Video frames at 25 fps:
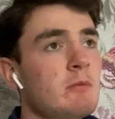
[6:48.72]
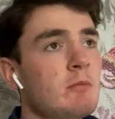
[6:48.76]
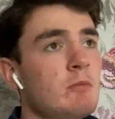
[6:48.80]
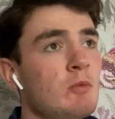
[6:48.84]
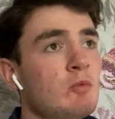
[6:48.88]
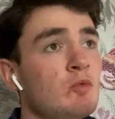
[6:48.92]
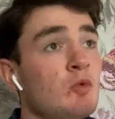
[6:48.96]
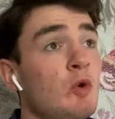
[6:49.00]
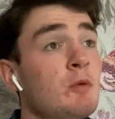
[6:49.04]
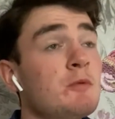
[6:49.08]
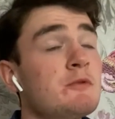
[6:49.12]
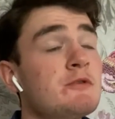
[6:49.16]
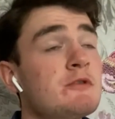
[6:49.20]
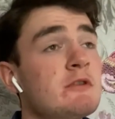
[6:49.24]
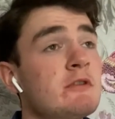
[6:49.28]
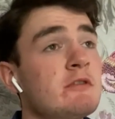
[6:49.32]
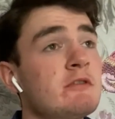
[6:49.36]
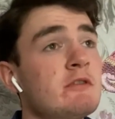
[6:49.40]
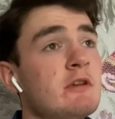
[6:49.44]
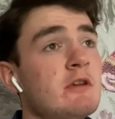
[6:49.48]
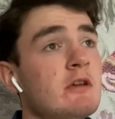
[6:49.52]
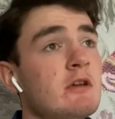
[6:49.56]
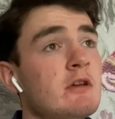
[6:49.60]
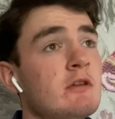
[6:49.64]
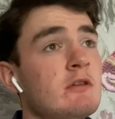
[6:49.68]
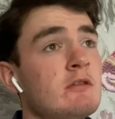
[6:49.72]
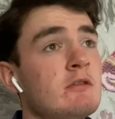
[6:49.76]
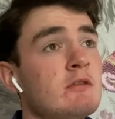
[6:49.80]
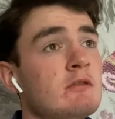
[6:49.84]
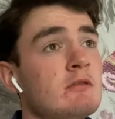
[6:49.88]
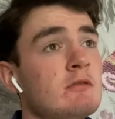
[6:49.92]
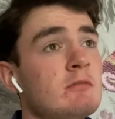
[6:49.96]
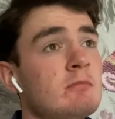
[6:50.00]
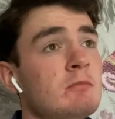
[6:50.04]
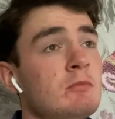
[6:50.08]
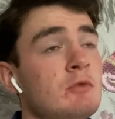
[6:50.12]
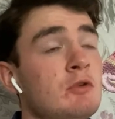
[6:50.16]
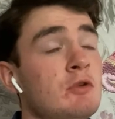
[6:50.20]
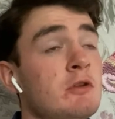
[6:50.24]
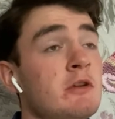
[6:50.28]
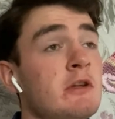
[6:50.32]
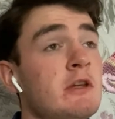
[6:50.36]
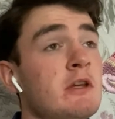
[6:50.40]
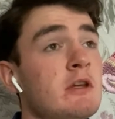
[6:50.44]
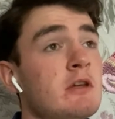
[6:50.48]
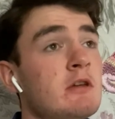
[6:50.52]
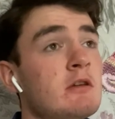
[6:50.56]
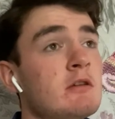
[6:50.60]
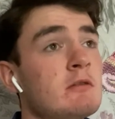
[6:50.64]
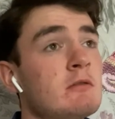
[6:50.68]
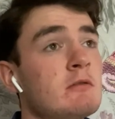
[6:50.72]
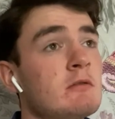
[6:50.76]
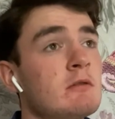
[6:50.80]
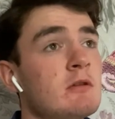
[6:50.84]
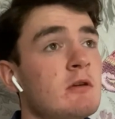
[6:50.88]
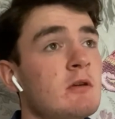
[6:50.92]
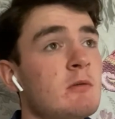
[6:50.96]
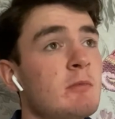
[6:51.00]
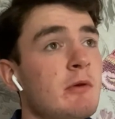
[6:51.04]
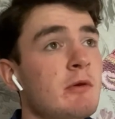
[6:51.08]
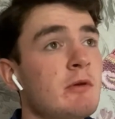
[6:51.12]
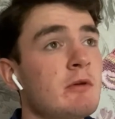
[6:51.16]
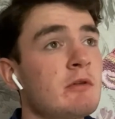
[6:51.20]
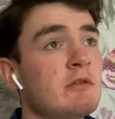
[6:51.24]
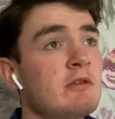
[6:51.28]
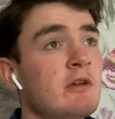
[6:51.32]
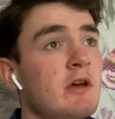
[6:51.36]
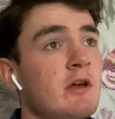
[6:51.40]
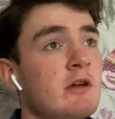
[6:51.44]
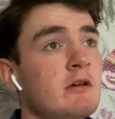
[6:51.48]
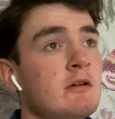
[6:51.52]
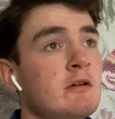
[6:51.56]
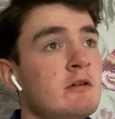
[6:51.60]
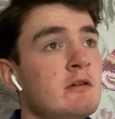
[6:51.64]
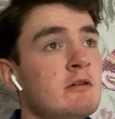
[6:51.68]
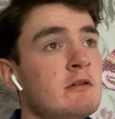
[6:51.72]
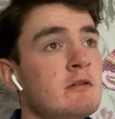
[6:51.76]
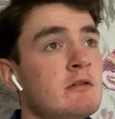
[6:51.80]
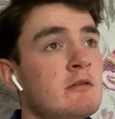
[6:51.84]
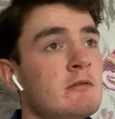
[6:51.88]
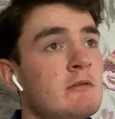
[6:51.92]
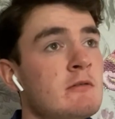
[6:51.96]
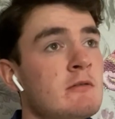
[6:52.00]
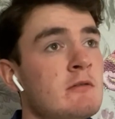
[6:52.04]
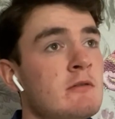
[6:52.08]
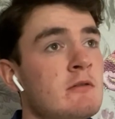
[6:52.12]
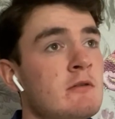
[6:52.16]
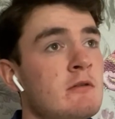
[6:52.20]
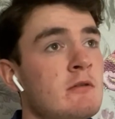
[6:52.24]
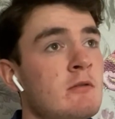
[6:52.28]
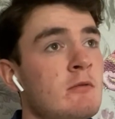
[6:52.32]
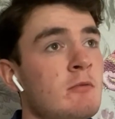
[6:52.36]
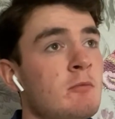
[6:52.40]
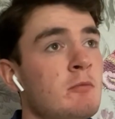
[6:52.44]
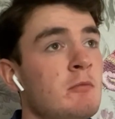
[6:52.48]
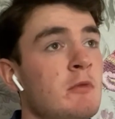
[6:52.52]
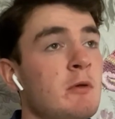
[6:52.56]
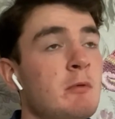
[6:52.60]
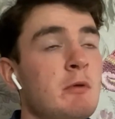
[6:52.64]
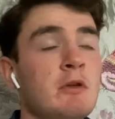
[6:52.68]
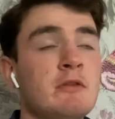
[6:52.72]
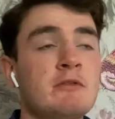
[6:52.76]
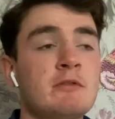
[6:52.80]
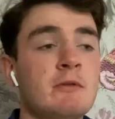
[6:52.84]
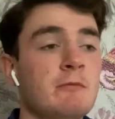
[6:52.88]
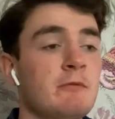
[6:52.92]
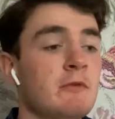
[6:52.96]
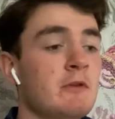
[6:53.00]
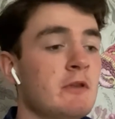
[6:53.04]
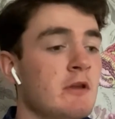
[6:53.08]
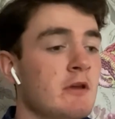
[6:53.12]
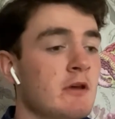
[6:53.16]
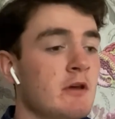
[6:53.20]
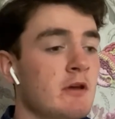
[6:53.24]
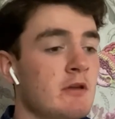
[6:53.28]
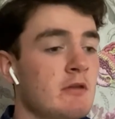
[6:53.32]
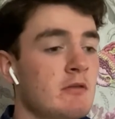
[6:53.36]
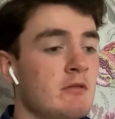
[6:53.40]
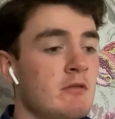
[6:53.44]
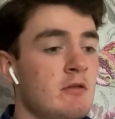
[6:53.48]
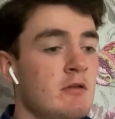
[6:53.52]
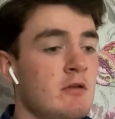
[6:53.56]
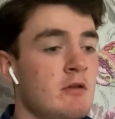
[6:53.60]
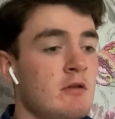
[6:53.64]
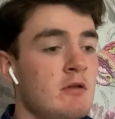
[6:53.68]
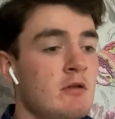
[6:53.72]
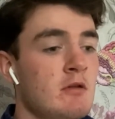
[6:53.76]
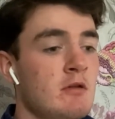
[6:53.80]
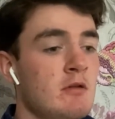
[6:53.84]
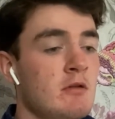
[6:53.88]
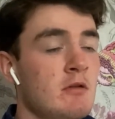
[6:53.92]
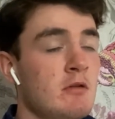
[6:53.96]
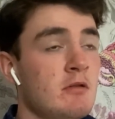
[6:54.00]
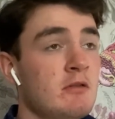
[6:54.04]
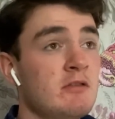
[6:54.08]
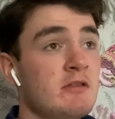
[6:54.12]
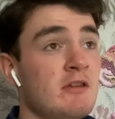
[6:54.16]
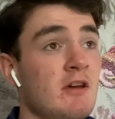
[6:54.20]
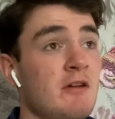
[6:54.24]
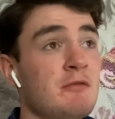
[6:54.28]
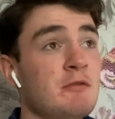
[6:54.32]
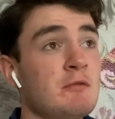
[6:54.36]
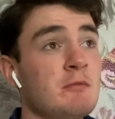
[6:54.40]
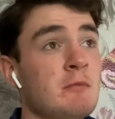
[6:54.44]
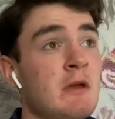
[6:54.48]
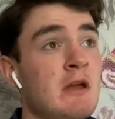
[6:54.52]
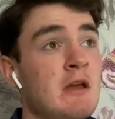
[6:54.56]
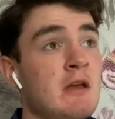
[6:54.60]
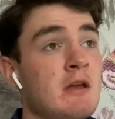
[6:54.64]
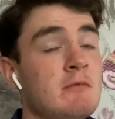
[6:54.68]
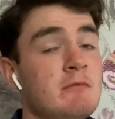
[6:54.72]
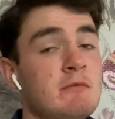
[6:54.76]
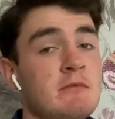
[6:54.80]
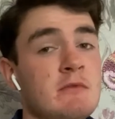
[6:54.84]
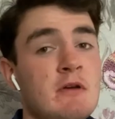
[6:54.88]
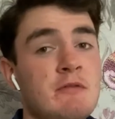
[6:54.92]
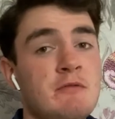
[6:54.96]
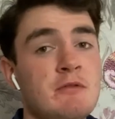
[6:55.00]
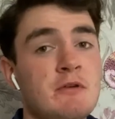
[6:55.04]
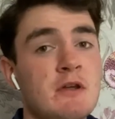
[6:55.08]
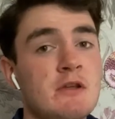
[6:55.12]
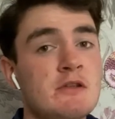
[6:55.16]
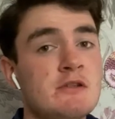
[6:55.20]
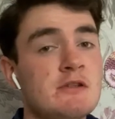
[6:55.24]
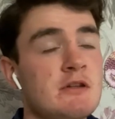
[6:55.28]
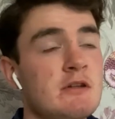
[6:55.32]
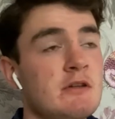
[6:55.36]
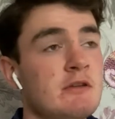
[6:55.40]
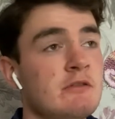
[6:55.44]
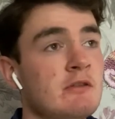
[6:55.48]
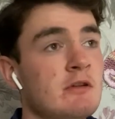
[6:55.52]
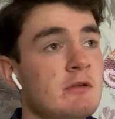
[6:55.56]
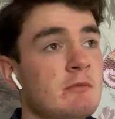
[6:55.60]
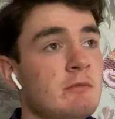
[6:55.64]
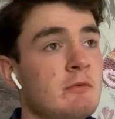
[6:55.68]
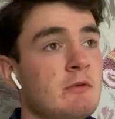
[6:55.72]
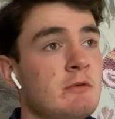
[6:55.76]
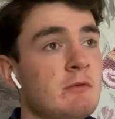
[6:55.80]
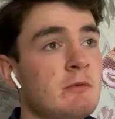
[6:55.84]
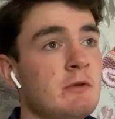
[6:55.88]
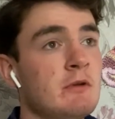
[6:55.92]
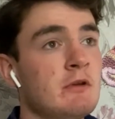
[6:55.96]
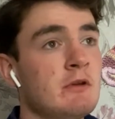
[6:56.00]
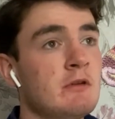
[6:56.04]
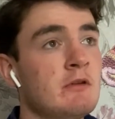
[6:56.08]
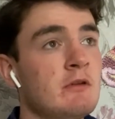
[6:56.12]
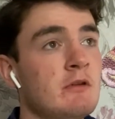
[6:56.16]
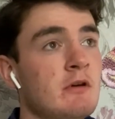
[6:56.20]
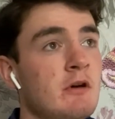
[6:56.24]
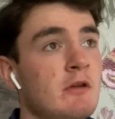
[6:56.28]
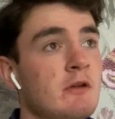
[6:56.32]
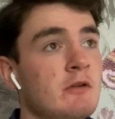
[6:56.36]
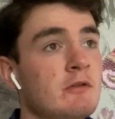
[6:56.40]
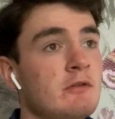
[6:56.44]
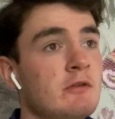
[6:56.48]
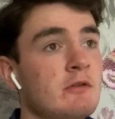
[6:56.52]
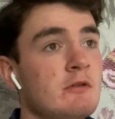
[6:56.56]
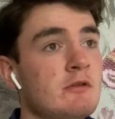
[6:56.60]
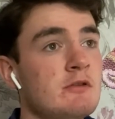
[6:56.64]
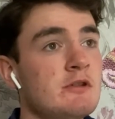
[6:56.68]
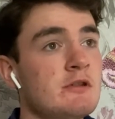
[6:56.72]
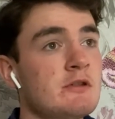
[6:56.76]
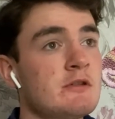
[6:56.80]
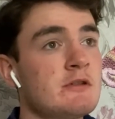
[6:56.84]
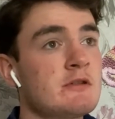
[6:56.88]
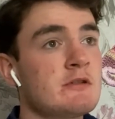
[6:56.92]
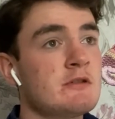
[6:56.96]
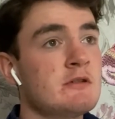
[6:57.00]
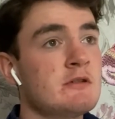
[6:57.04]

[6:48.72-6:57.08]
what would you say is unique about Asana? Maybe something that differentiates it between other solutions?